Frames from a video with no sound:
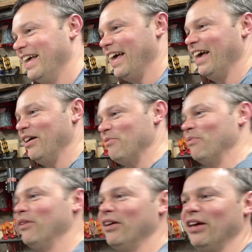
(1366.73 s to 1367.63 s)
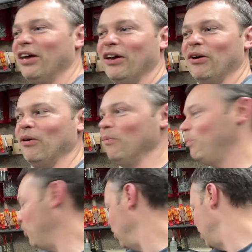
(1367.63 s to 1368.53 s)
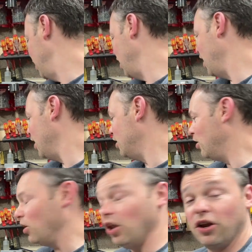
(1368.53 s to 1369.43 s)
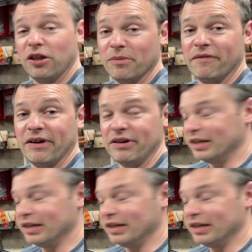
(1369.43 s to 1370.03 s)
But a lot of them are very